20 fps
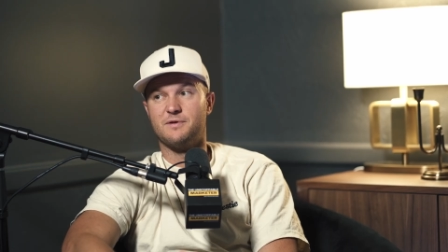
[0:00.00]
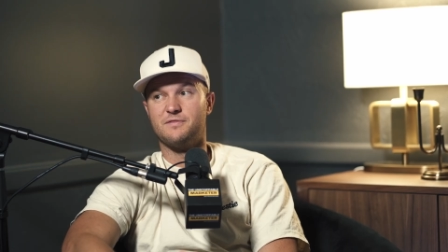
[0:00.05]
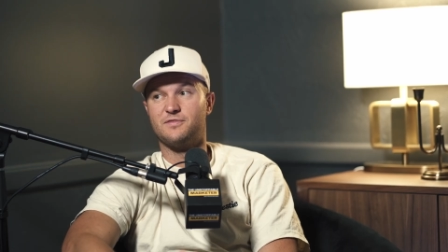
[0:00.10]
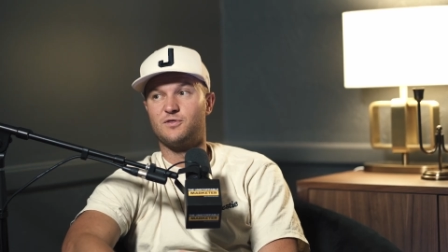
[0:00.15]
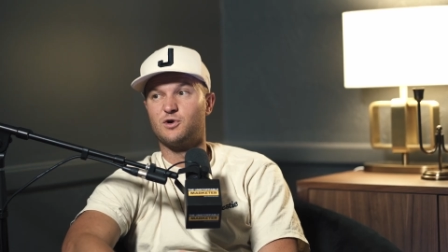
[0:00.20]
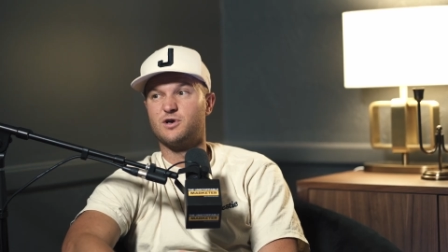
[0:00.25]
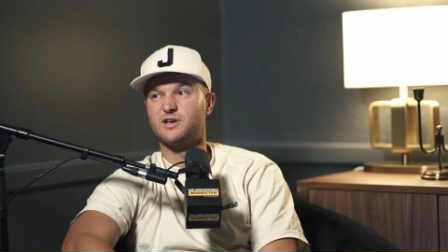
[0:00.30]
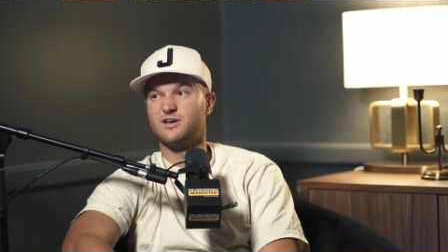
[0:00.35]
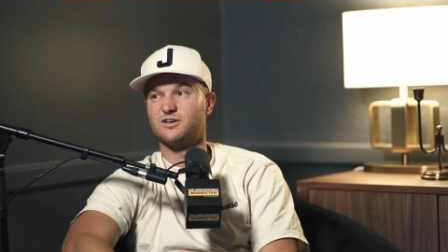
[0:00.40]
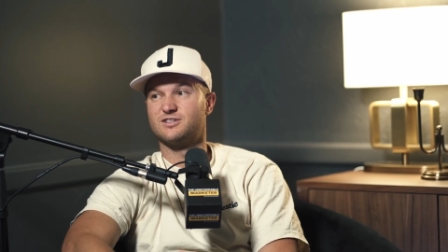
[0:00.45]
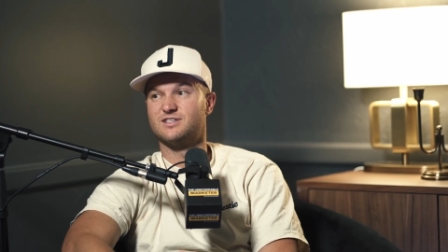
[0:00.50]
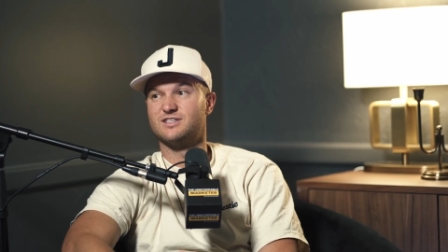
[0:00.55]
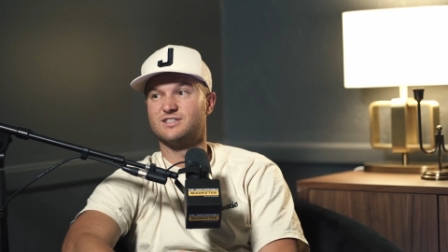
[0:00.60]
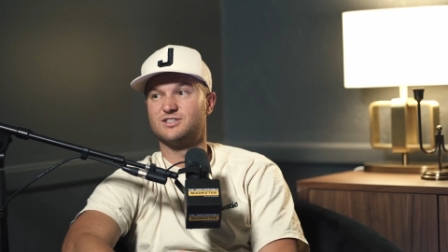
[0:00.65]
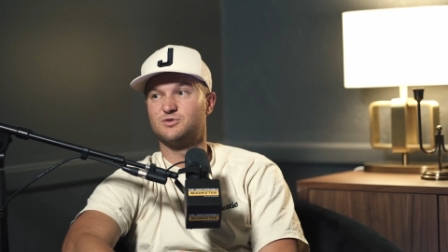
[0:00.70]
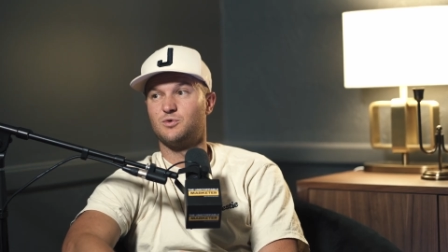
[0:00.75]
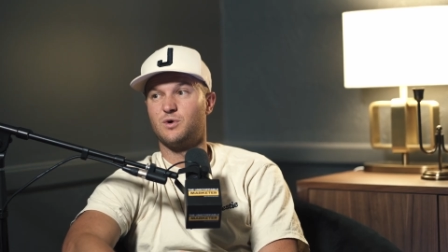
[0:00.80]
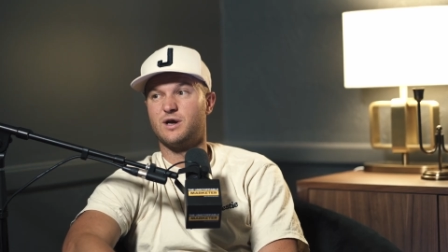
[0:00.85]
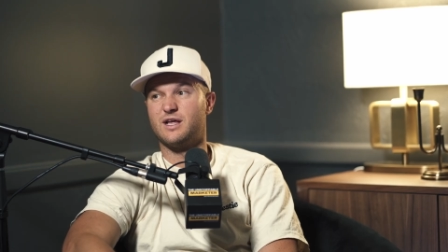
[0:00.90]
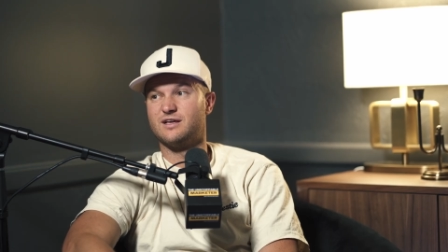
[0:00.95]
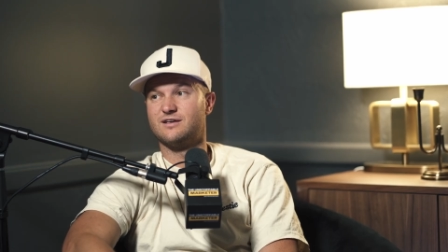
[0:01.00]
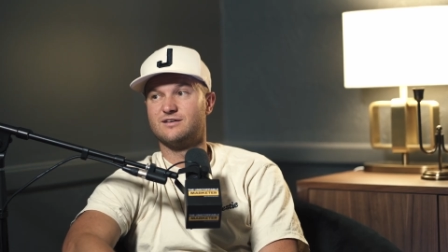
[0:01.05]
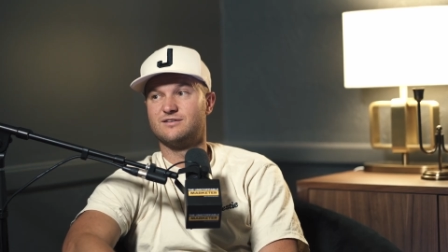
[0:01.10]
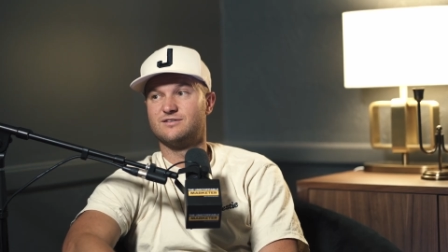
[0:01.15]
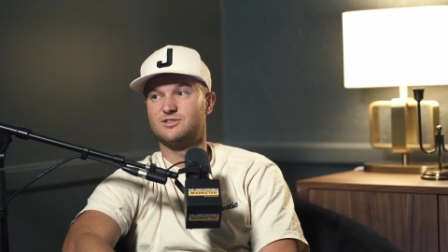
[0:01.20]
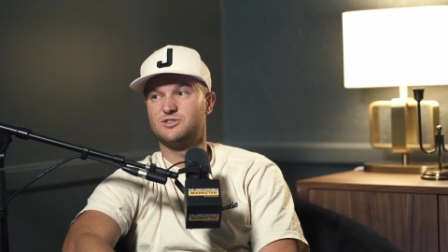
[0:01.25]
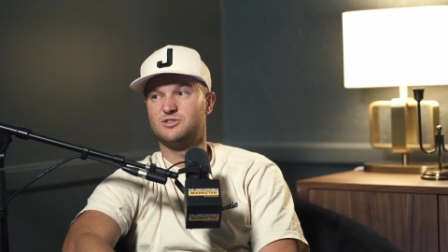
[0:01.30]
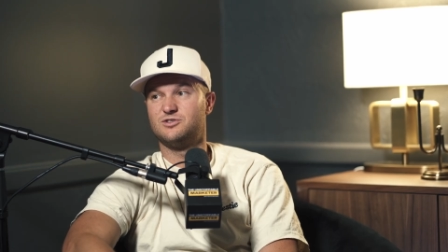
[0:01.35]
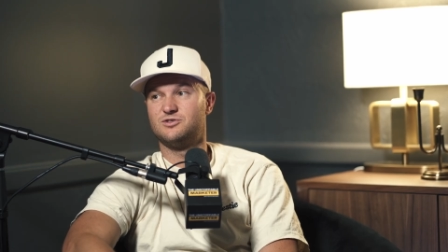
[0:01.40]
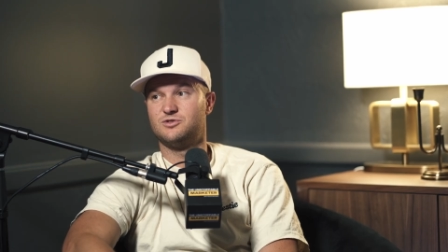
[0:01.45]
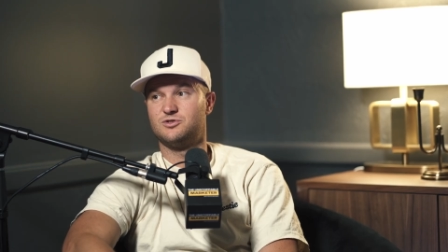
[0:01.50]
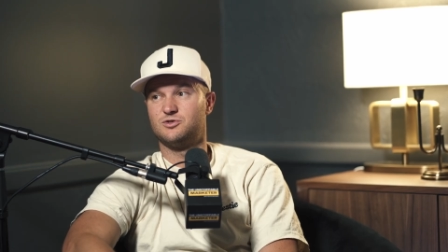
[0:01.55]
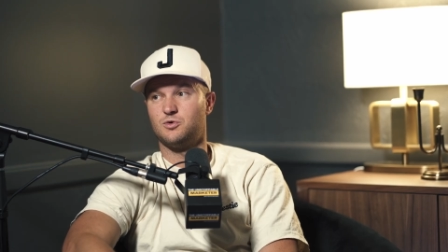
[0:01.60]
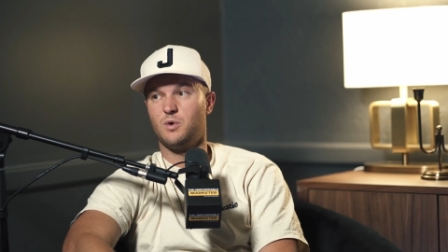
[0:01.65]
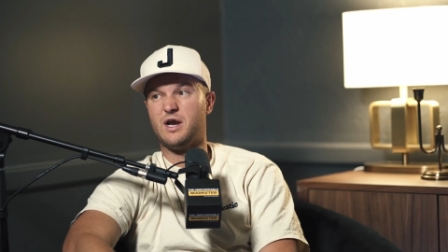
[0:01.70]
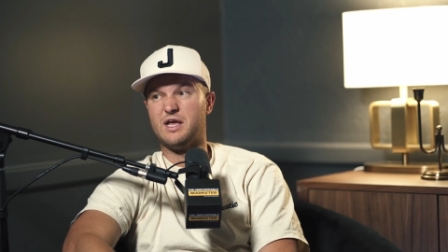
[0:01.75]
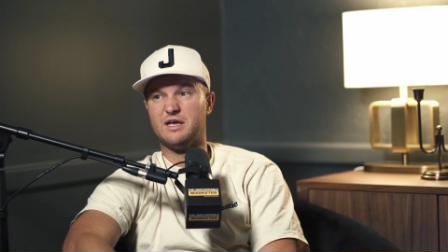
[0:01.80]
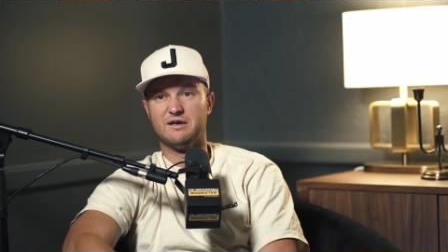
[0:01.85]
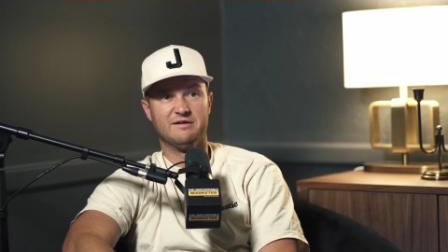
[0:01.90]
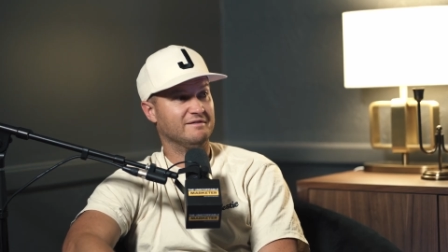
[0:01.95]
been 30 years since
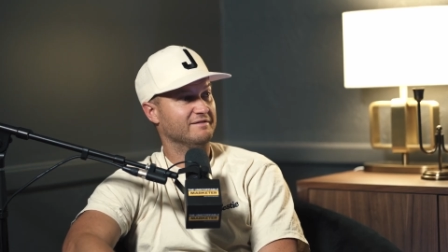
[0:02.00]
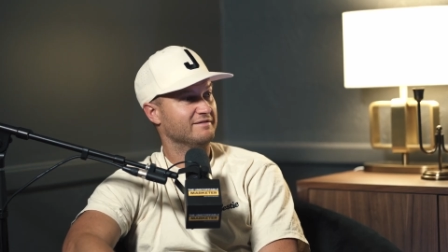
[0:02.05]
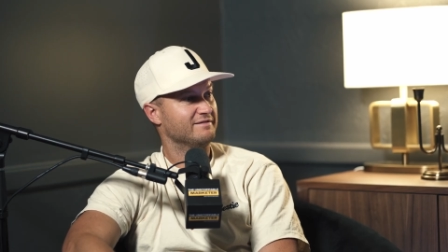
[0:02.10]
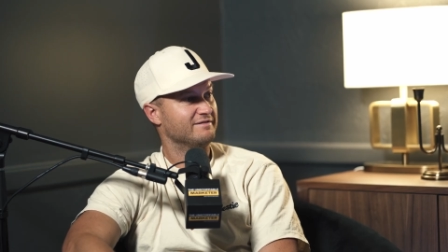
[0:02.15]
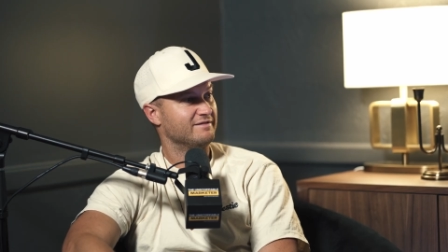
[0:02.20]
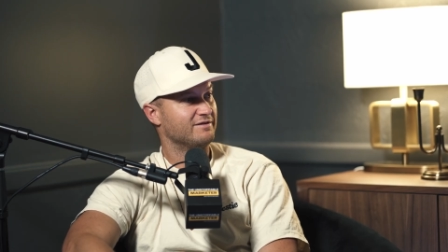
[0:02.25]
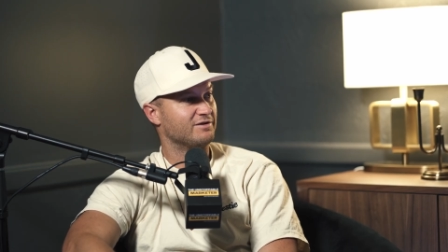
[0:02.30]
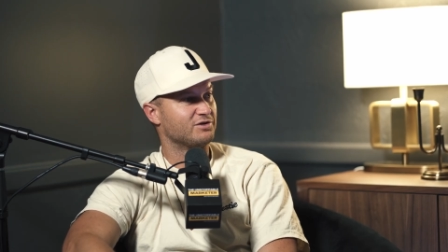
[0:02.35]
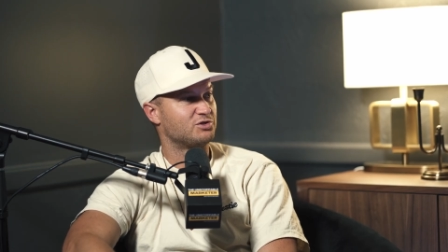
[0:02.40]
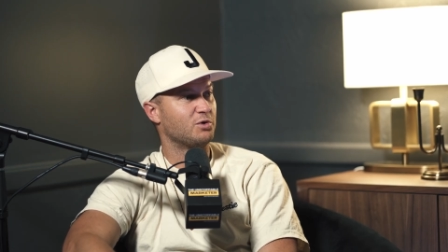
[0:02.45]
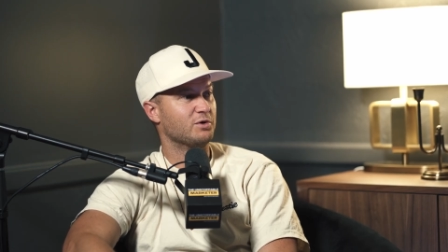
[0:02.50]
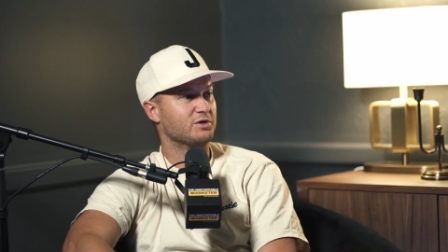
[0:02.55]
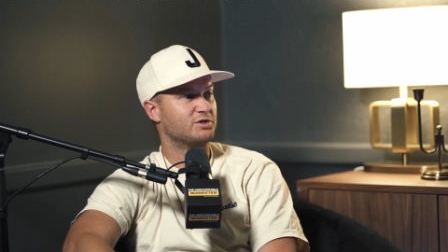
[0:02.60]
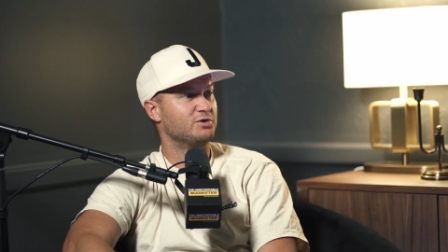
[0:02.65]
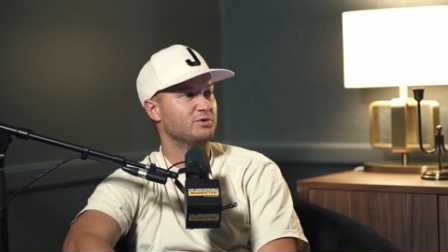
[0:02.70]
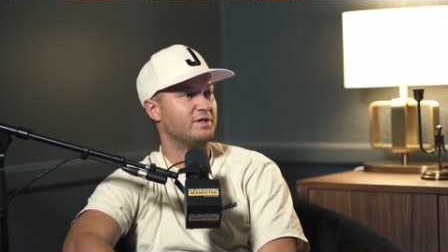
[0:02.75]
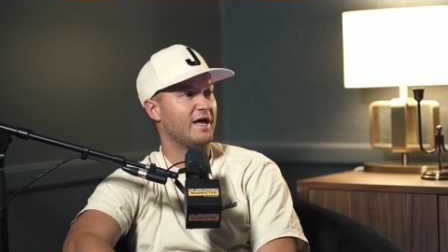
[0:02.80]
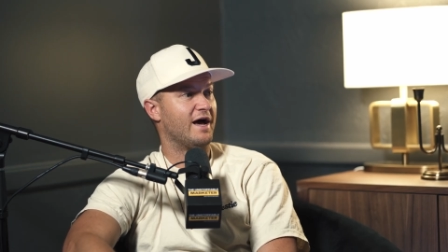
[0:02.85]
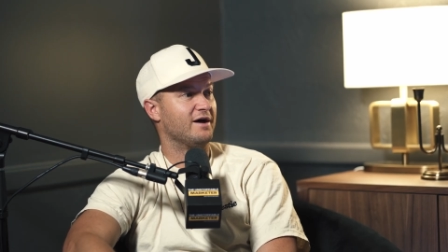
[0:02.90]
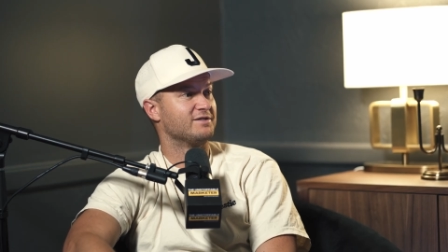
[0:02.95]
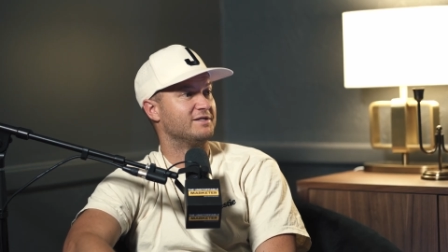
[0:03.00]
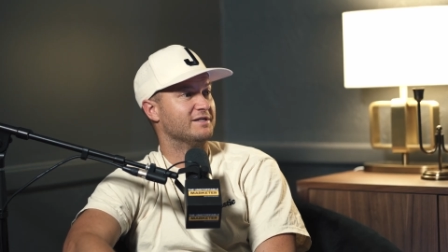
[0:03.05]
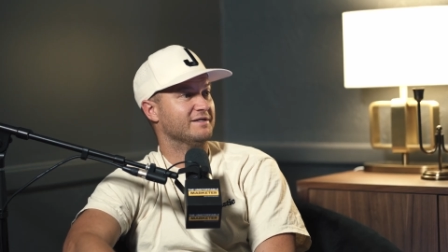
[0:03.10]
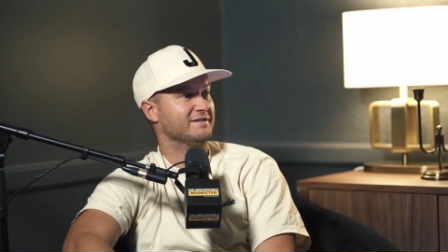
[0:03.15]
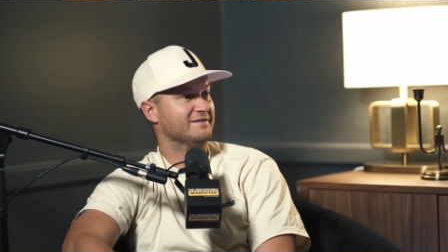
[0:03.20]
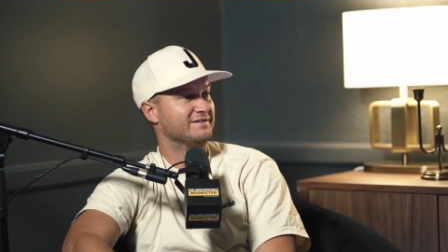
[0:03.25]
2020 or 2000.